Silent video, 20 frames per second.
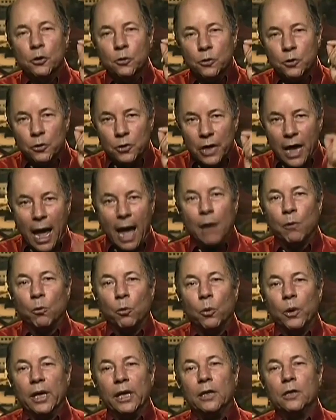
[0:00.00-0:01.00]
you do not
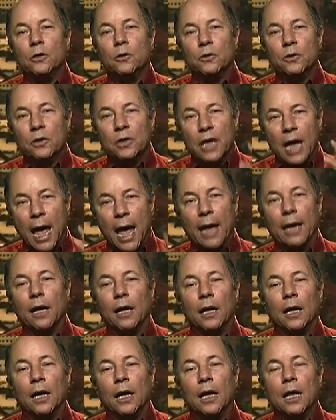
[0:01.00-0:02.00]
win, you do
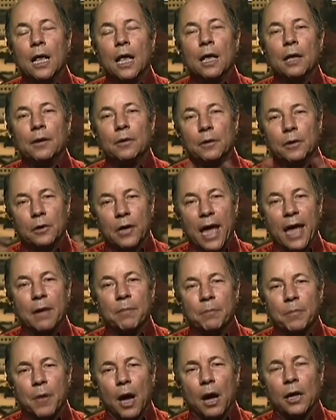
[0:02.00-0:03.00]
not
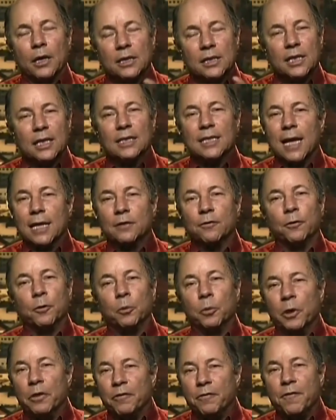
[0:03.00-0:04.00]
are successful
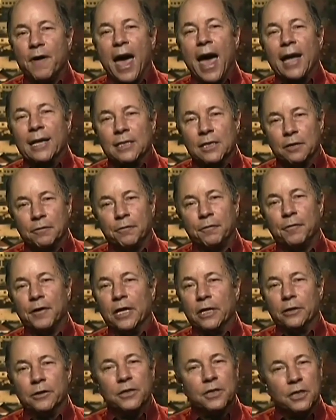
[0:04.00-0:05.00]
with facts and
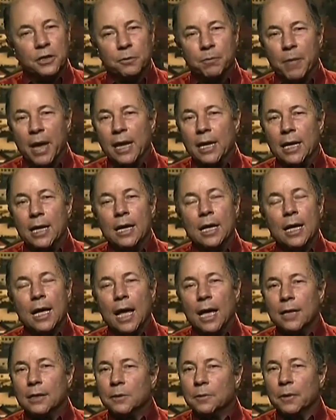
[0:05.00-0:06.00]
figures, as many
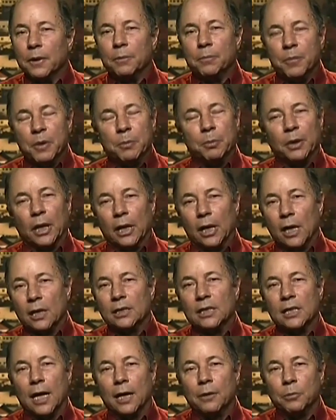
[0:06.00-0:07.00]
as people on our
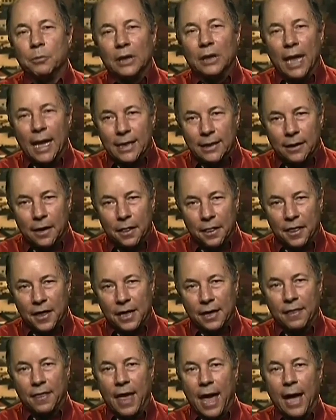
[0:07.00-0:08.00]
side would like to
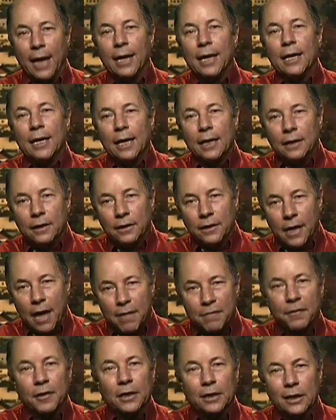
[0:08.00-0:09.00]
think that. It
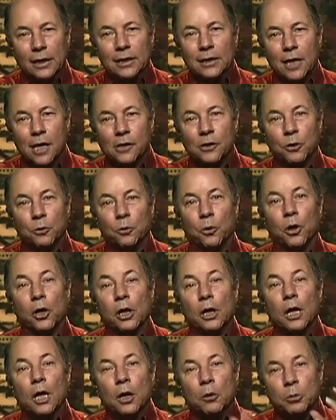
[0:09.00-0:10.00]
definitely doesn't
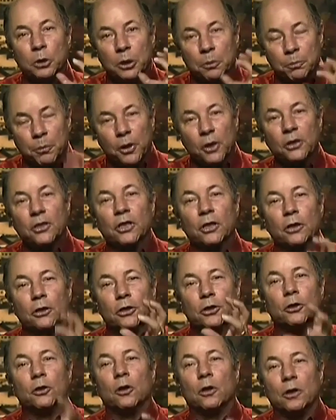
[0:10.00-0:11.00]
work, but the personal
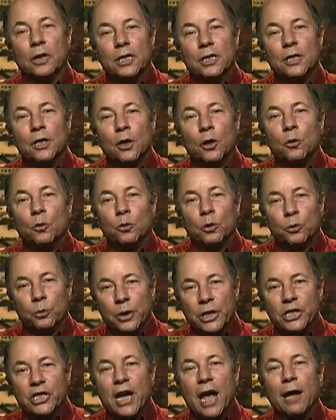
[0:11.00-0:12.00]
stories will
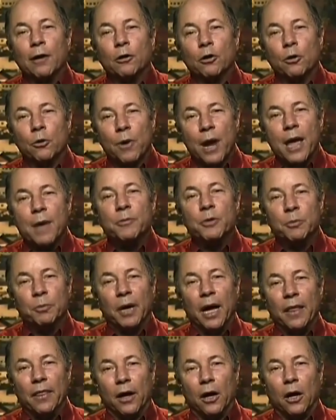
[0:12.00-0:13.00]
reach out and grab you
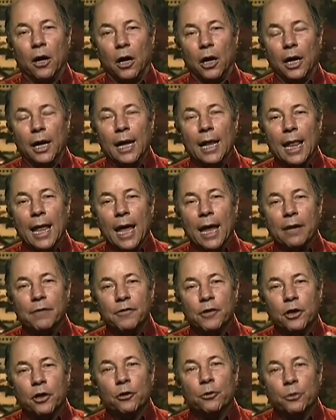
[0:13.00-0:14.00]
by the heart. And
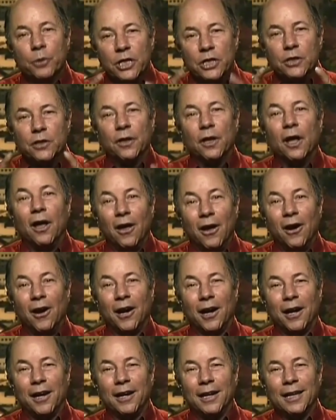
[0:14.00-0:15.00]
if you can reach the
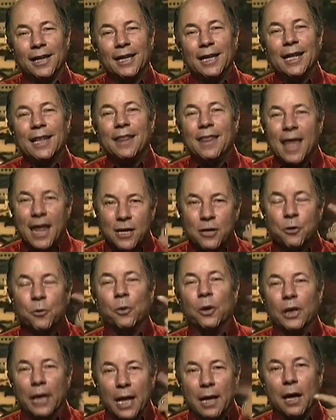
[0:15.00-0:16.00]
heart, then you
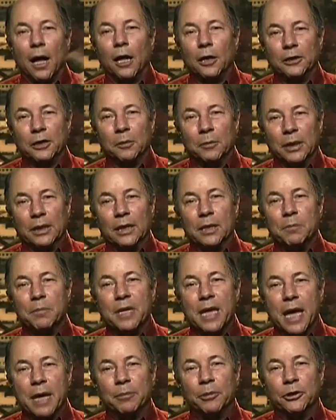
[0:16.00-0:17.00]
will ultimately
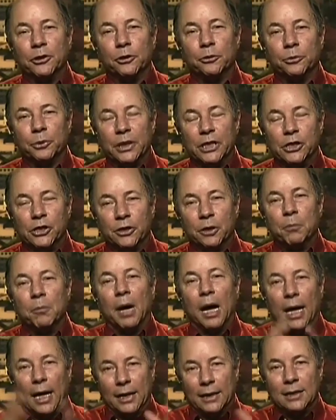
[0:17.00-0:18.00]
be able to reach the
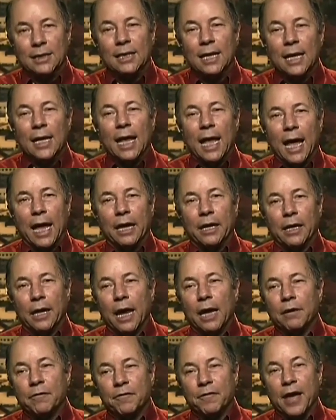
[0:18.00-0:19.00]
minds and
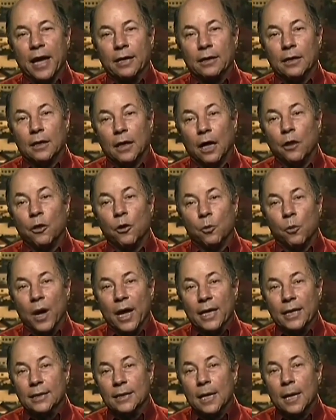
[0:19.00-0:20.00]
affect in other
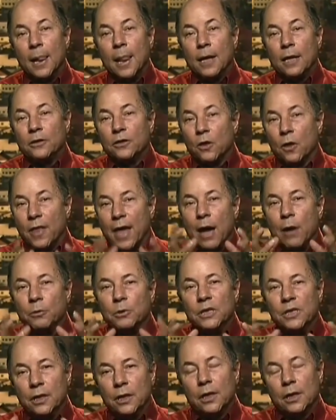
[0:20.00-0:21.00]
ways. So that
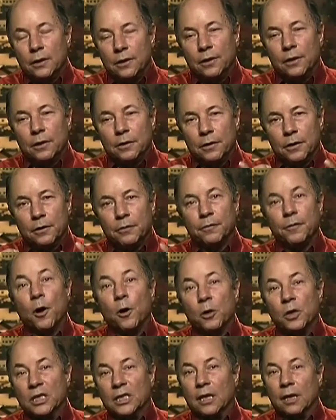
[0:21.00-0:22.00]
was the
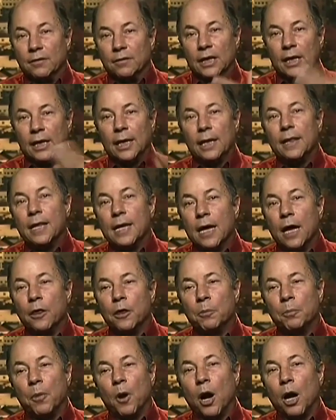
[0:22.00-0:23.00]
focus of it. And then the
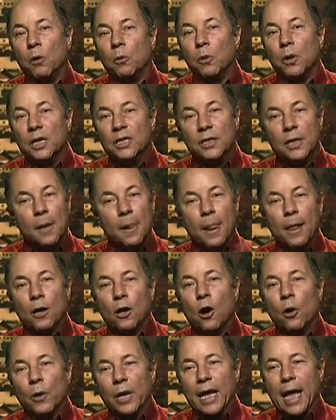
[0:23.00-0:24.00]
other part was
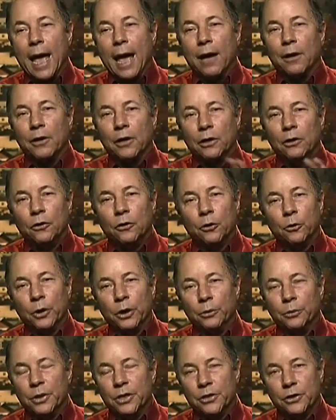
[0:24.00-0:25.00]
going out and
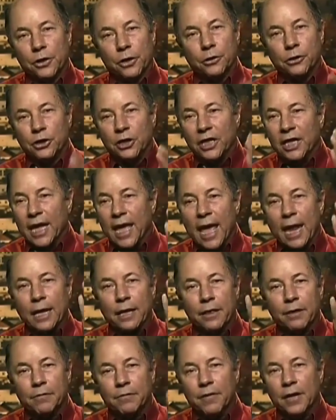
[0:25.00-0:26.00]
doing research and
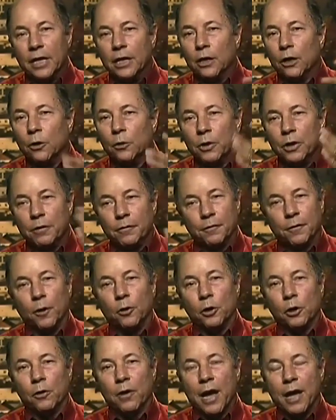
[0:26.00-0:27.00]
getting the video and the
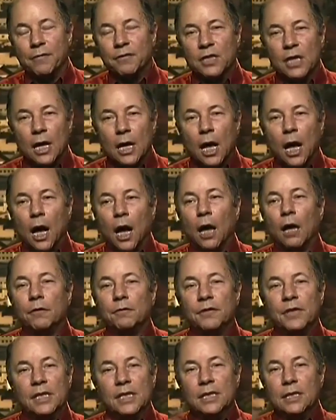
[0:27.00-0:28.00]
photographs
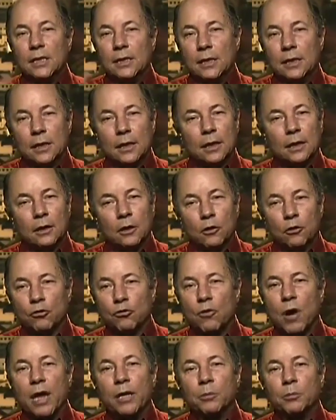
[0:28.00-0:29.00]
of these
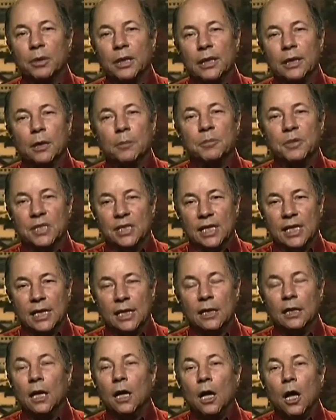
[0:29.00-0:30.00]
incredibly
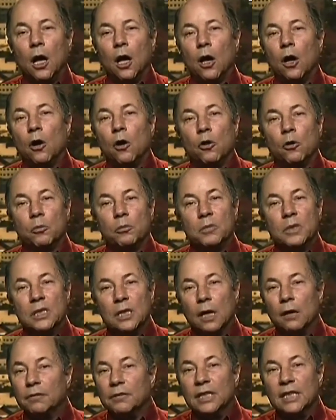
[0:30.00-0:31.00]
obscene
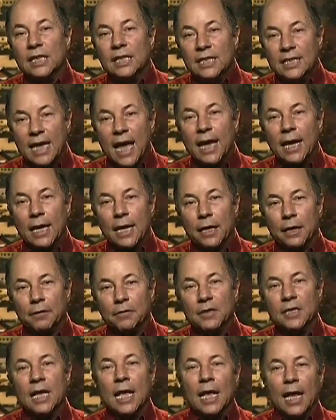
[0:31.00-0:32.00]
homes of the
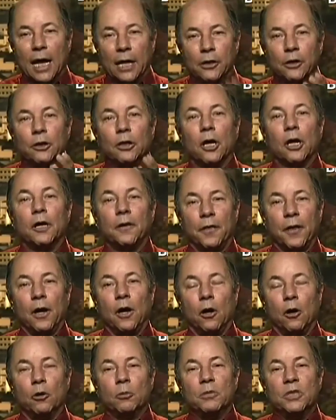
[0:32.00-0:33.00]
executives. And you look at the
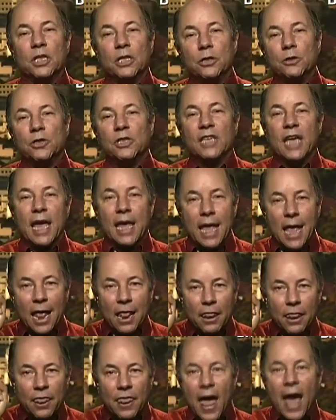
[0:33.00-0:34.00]
homes and you say,
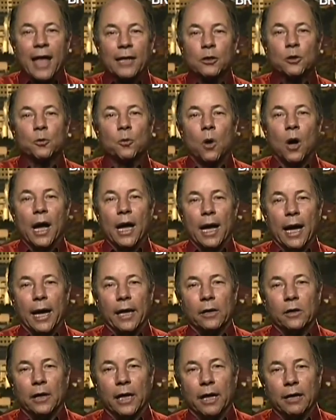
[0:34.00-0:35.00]
that's why
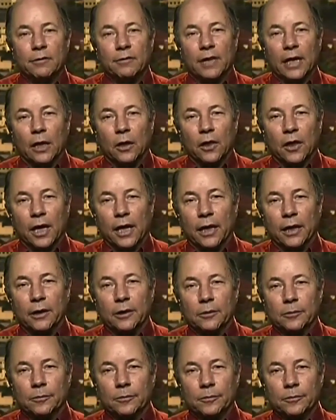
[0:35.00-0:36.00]
I don't have health
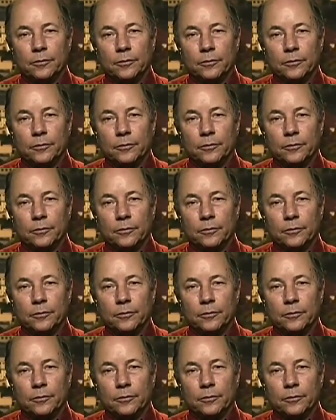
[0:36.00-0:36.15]
care. Yeah,